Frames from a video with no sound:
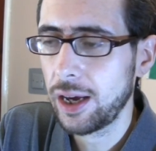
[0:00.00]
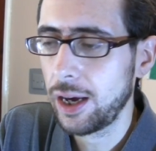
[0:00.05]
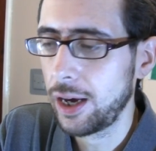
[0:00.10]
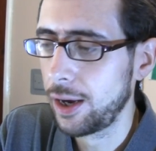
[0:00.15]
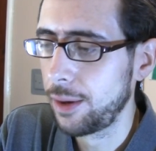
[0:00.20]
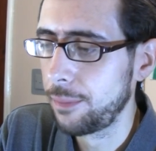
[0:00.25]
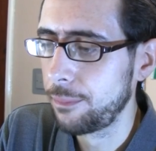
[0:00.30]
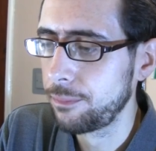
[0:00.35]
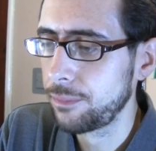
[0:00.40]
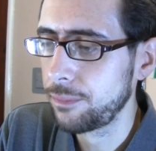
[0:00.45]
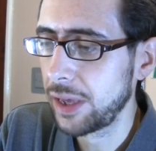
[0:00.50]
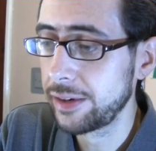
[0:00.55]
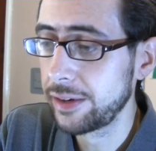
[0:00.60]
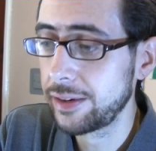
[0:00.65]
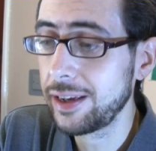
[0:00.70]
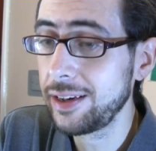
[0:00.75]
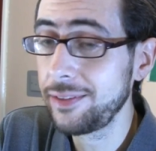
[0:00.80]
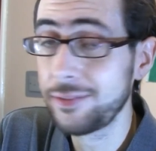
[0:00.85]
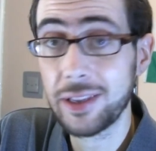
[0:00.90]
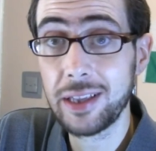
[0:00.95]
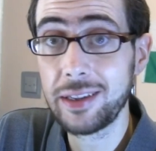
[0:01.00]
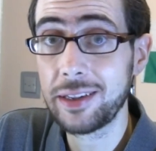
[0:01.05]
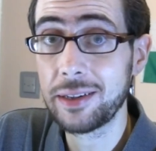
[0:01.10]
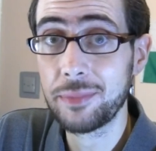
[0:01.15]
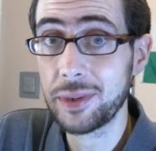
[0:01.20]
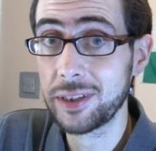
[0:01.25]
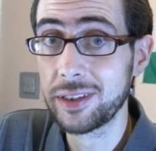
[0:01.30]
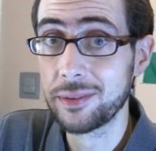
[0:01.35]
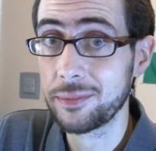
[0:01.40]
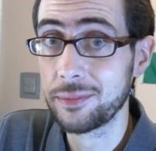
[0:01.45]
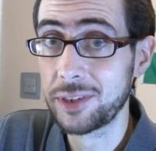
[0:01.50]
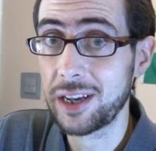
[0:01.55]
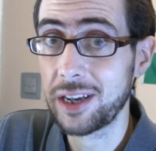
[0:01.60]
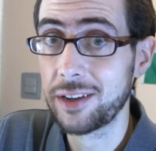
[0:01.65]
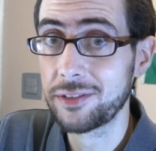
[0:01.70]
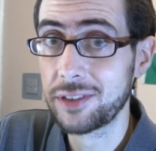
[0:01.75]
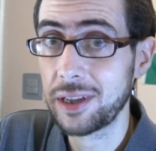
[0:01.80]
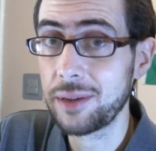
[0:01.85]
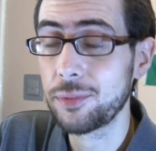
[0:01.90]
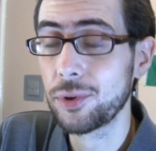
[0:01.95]
Um, and even they didn't build it
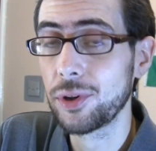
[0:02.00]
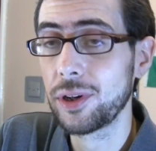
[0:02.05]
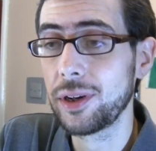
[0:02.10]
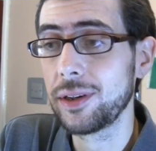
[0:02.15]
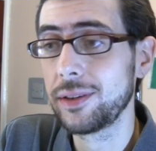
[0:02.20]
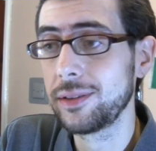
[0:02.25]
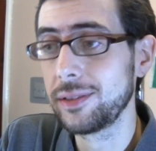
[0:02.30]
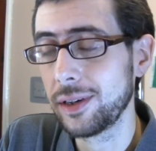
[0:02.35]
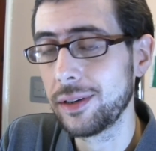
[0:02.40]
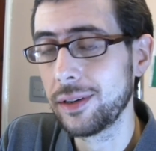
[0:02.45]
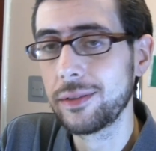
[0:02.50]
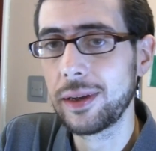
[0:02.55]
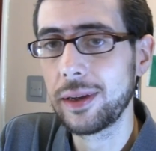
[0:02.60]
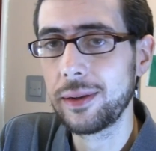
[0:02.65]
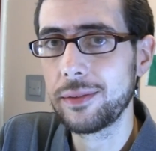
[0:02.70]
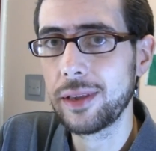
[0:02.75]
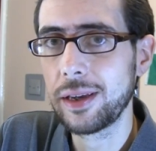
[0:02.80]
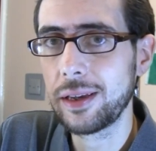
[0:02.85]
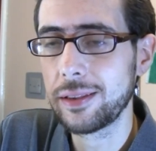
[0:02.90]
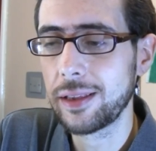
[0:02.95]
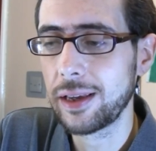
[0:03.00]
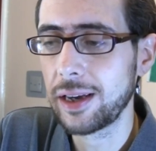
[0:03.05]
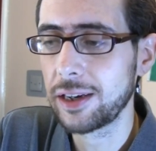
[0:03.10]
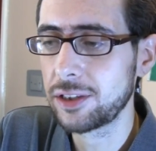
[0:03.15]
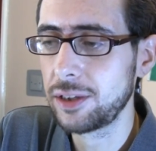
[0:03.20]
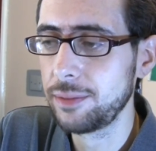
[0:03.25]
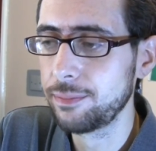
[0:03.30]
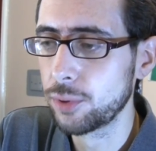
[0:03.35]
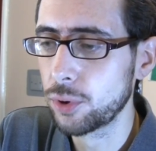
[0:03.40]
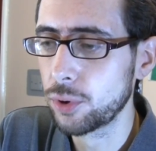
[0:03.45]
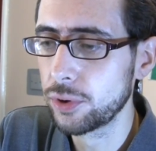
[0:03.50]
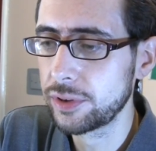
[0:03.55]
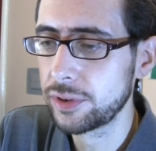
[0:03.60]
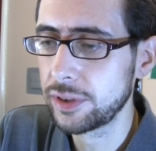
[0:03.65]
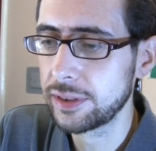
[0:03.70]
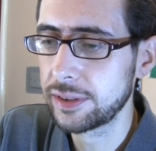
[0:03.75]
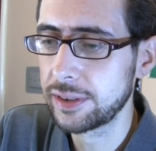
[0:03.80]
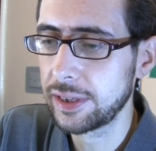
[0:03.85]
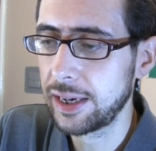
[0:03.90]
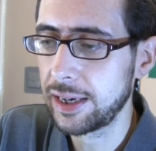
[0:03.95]
themselves. They bought it. You know, they they, they actually bought
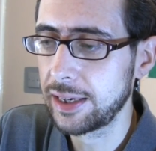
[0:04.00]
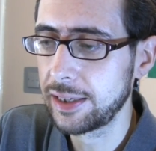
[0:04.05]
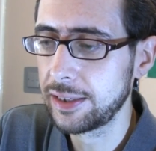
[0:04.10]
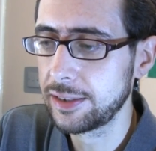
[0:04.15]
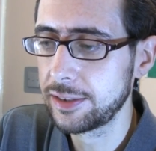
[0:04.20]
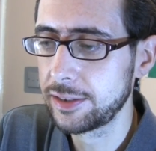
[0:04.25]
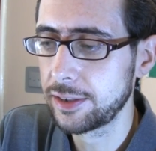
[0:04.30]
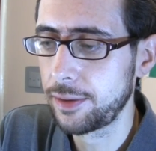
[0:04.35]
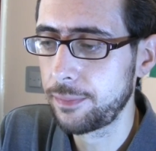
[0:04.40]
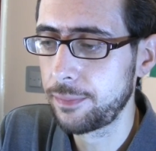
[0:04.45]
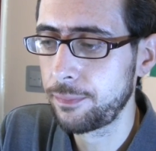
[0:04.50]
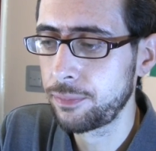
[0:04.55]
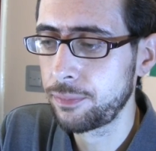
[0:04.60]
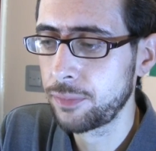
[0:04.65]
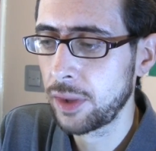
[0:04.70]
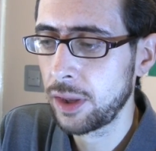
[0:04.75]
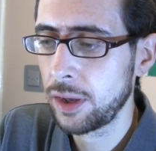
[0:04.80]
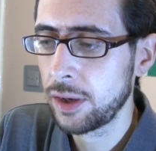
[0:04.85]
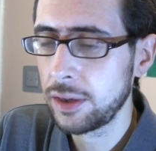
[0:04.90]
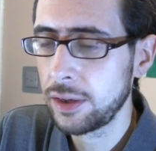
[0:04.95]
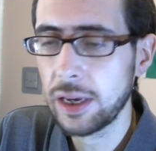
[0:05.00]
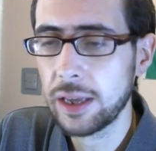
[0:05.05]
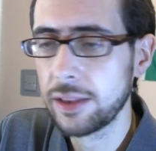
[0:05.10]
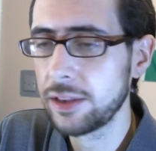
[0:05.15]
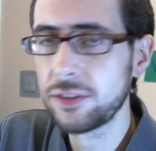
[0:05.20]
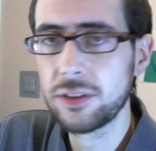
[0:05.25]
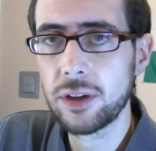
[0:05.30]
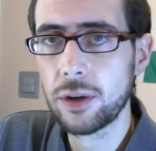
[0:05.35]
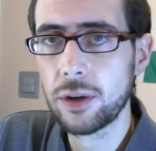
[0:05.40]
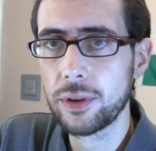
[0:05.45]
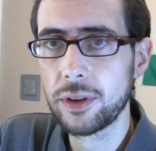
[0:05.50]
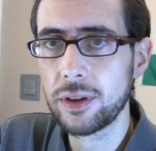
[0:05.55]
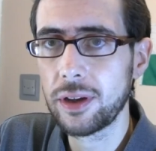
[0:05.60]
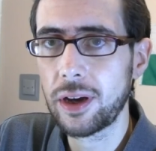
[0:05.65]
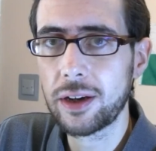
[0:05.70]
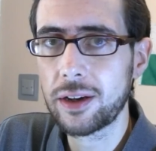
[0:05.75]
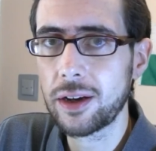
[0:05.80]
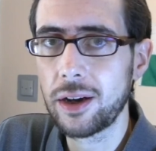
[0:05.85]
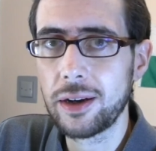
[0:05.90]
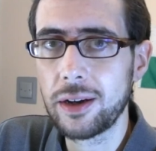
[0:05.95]
it. And um, yeah, there's Other,
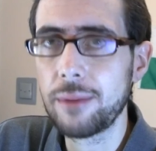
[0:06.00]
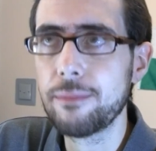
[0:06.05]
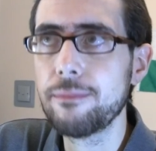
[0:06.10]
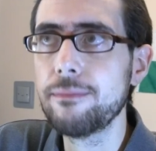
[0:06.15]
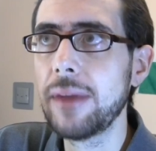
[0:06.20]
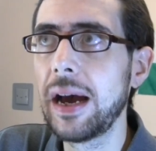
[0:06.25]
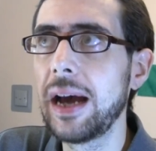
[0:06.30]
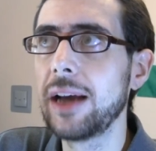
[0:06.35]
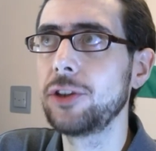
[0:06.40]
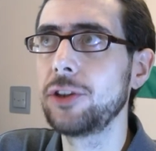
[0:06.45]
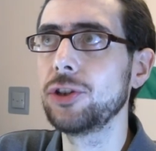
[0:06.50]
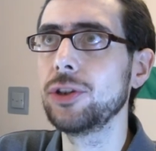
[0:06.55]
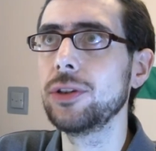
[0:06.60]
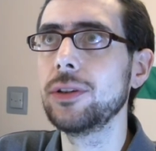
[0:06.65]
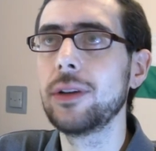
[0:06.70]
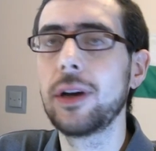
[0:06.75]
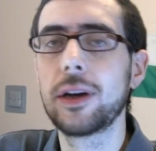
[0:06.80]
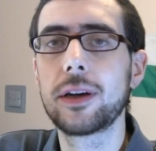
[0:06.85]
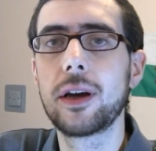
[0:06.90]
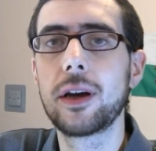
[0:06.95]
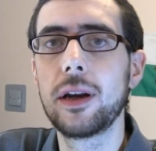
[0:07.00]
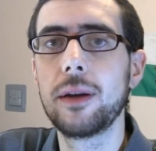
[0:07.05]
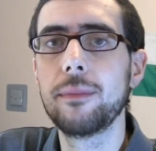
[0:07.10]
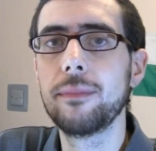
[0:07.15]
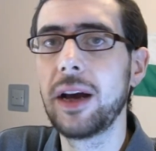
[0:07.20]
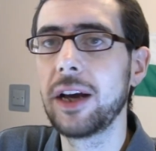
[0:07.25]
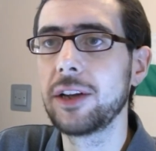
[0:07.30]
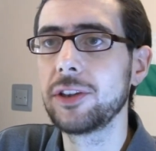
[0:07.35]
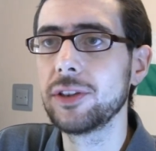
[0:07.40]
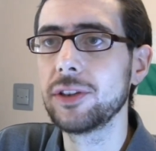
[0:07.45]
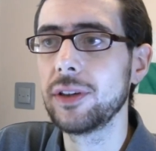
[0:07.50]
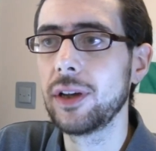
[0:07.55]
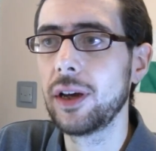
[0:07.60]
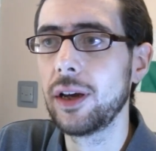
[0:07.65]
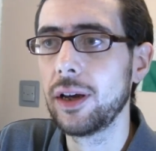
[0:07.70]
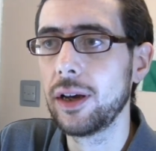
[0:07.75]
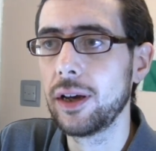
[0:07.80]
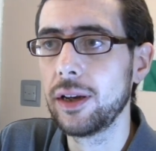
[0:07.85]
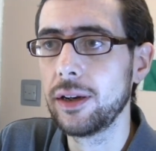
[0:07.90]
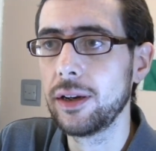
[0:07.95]
I can't imagine. I can't imagine
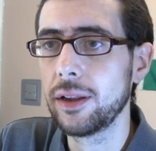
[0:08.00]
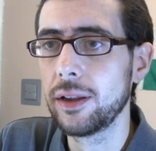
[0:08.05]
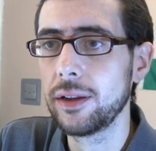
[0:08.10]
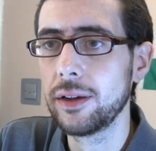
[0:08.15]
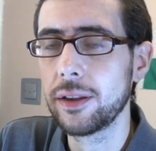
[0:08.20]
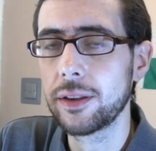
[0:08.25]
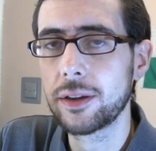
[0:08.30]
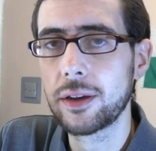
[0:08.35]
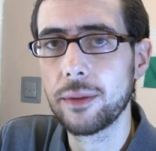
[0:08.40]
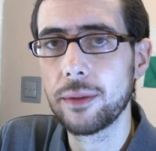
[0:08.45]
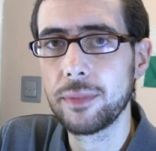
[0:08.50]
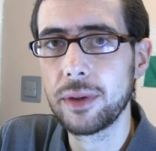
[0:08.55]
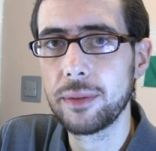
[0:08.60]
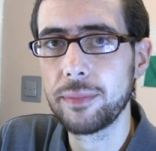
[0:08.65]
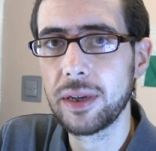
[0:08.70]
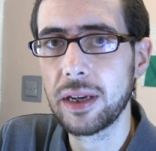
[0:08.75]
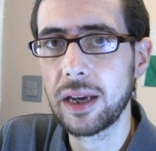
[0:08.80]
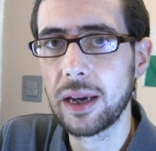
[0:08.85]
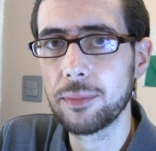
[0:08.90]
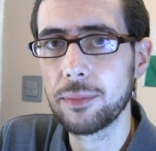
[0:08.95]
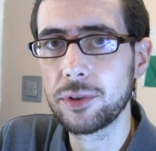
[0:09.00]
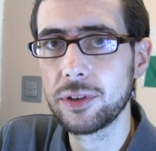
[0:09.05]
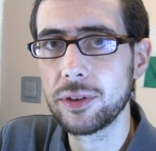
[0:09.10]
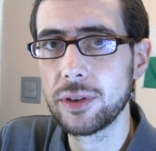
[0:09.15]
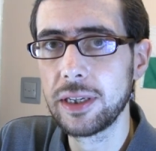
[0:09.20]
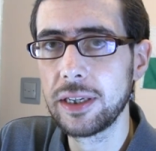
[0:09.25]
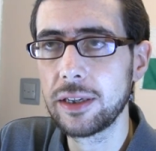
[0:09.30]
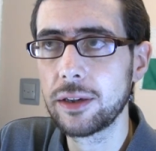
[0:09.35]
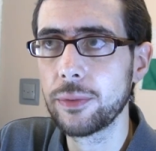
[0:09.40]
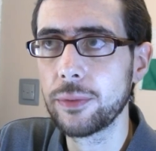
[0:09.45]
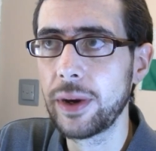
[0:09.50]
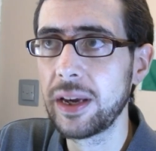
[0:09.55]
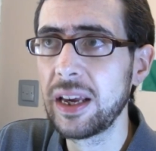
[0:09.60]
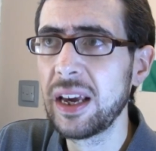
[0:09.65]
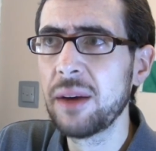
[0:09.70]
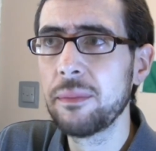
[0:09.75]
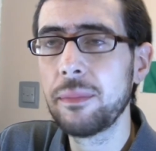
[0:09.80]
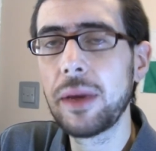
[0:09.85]
uh, an, another company being able to eke away.